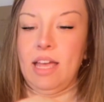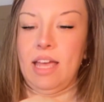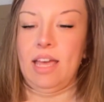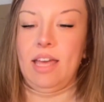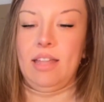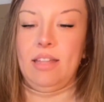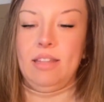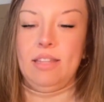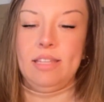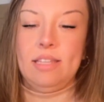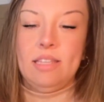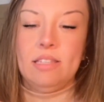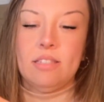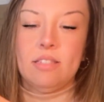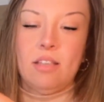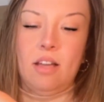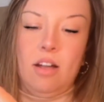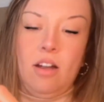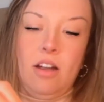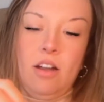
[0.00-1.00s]
and
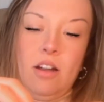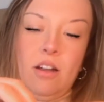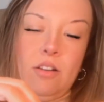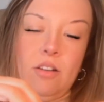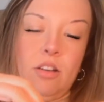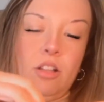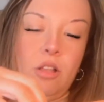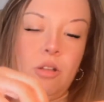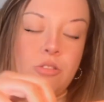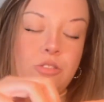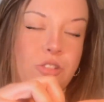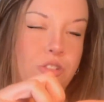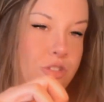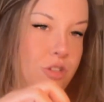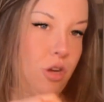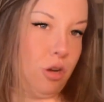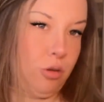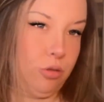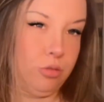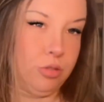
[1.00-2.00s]
these are closer
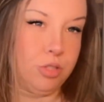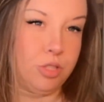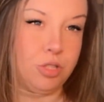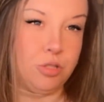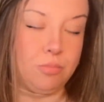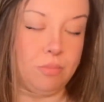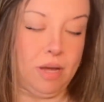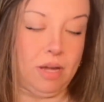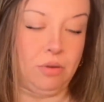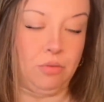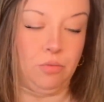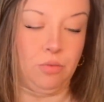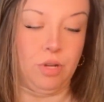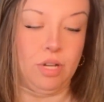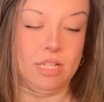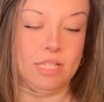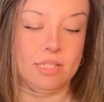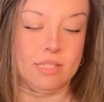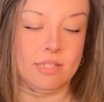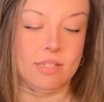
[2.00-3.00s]
toned to my
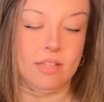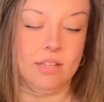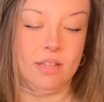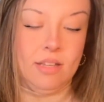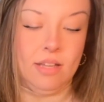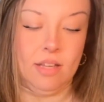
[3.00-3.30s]
roots.